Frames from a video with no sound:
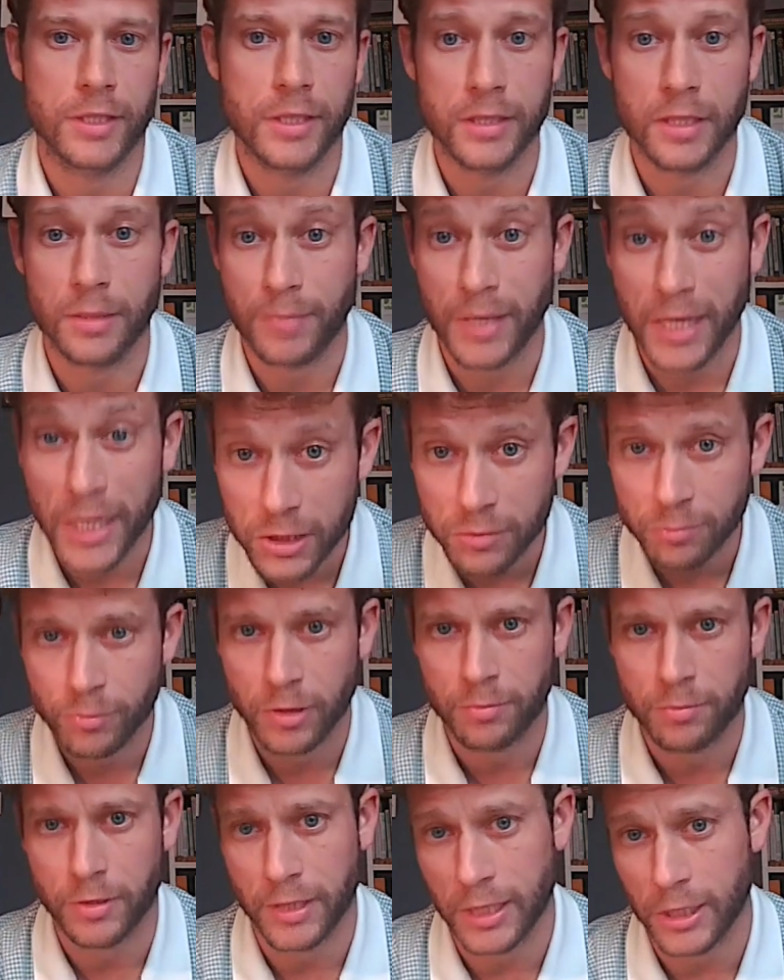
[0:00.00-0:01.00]
in the patient
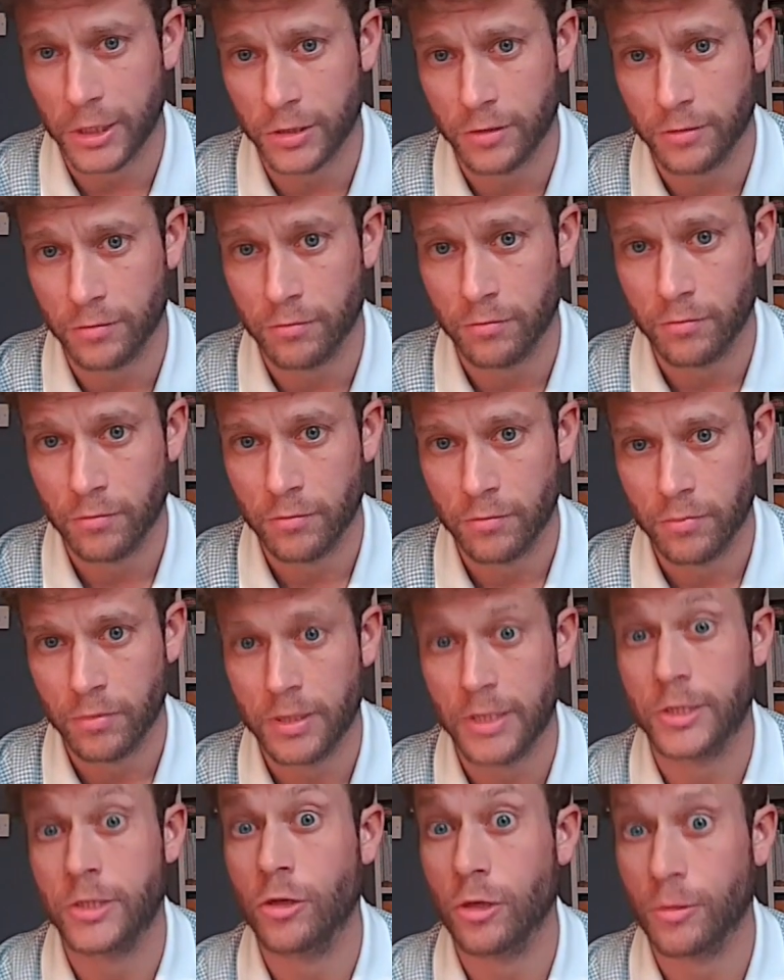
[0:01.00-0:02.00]
population
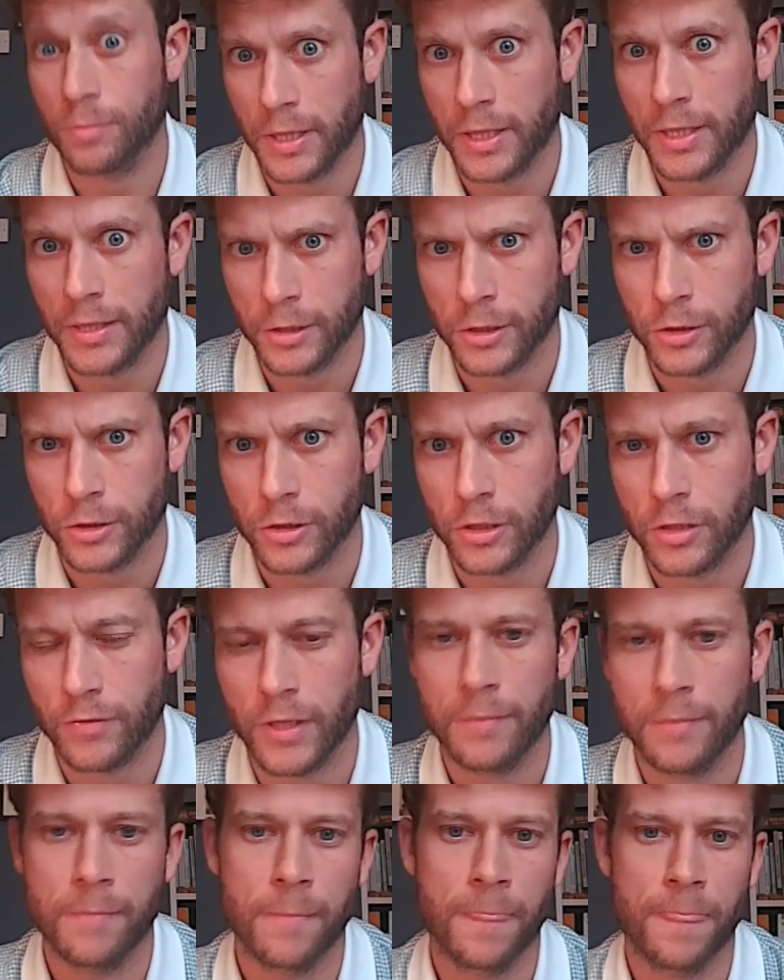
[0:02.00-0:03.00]
that took part in the
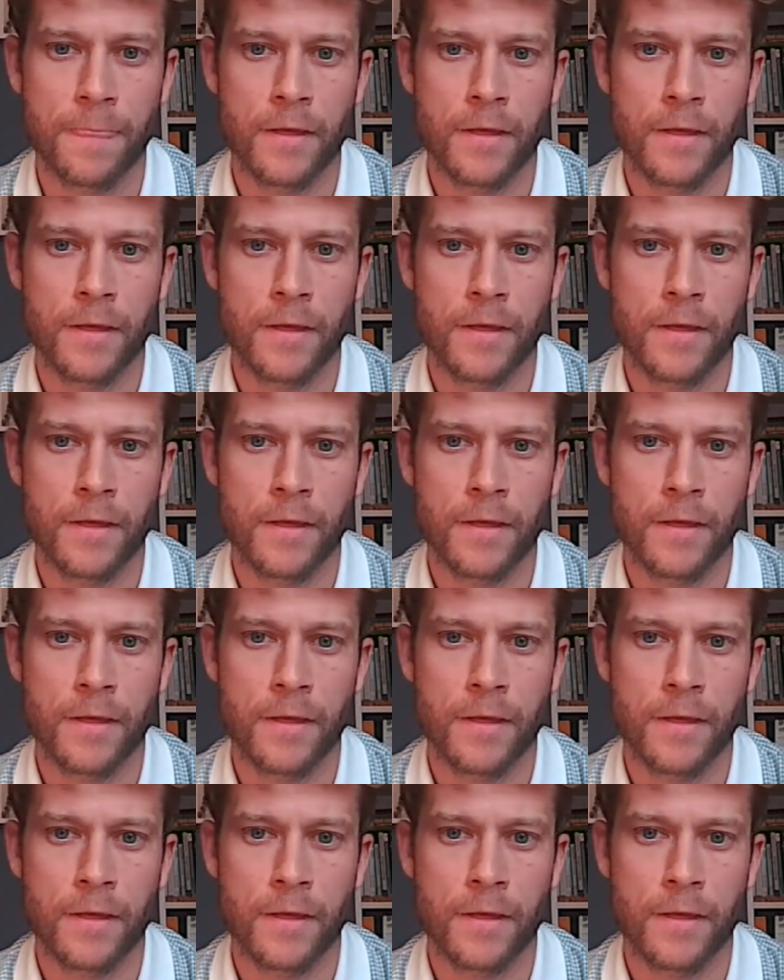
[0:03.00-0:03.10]
survey,